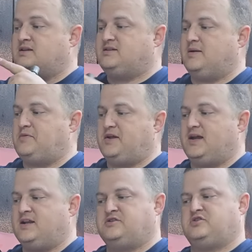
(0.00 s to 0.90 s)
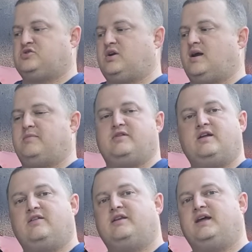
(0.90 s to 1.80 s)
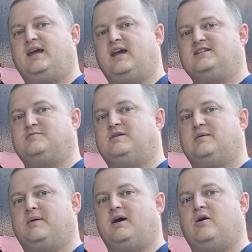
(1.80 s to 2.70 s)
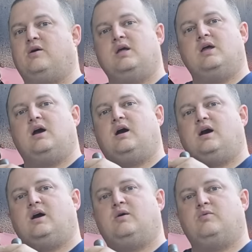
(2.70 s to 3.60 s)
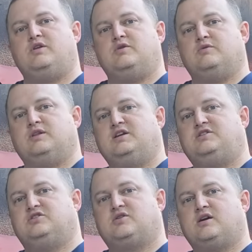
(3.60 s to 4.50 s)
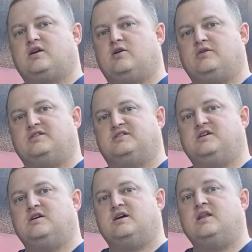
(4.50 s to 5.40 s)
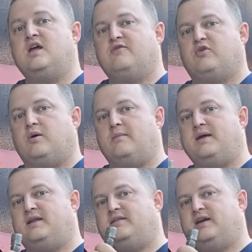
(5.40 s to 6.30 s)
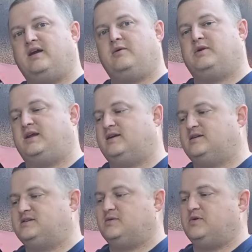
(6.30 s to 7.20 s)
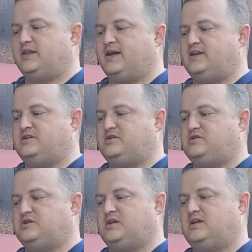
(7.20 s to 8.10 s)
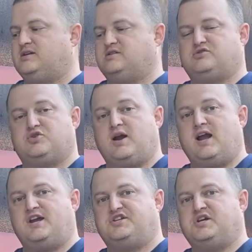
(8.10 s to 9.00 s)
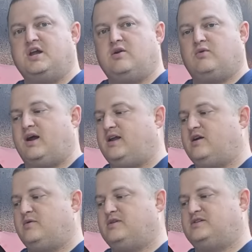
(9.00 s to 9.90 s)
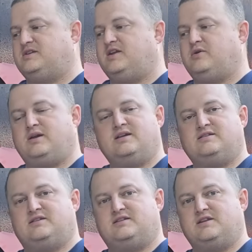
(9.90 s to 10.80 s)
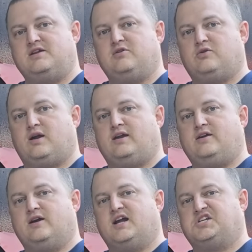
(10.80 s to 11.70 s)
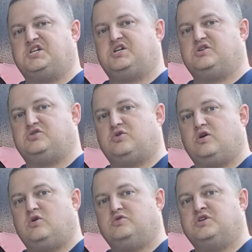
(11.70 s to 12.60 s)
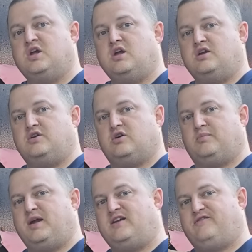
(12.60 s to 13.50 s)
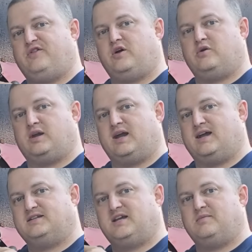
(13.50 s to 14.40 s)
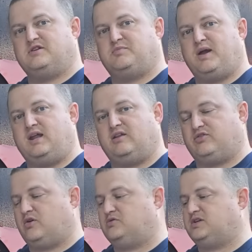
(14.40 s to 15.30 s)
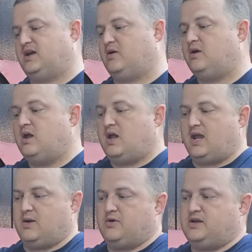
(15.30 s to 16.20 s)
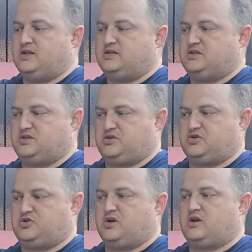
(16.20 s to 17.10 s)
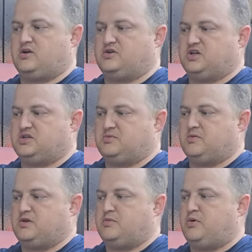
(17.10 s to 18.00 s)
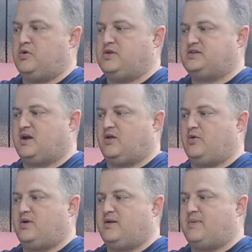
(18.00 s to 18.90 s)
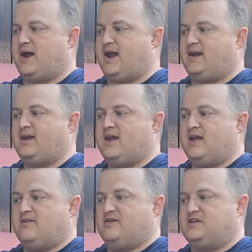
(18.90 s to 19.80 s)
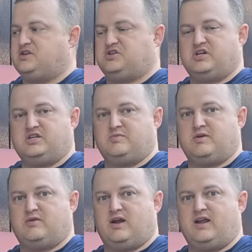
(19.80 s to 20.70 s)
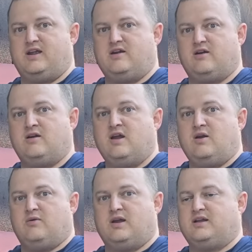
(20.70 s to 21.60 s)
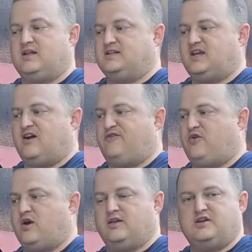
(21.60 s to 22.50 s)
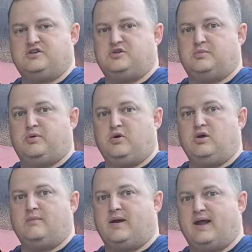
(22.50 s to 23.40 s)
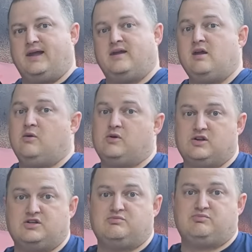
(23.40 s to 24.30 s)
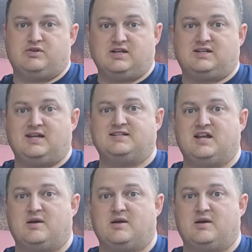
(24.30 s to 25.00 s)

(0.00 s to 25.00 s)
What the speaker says: Same thing, I had a subscriber the other day ask me about when you release the trigger on his gun, for a minute the air would hiss, and what that is usually is trash. Right here where this needle is, this needle right here actually controls your paint flow, guys, how much paint it throws out. And what it is your trigger adjustment. When you pull this all the way back, this adjustment right here regulates how far it lets you to pull it back, which dictates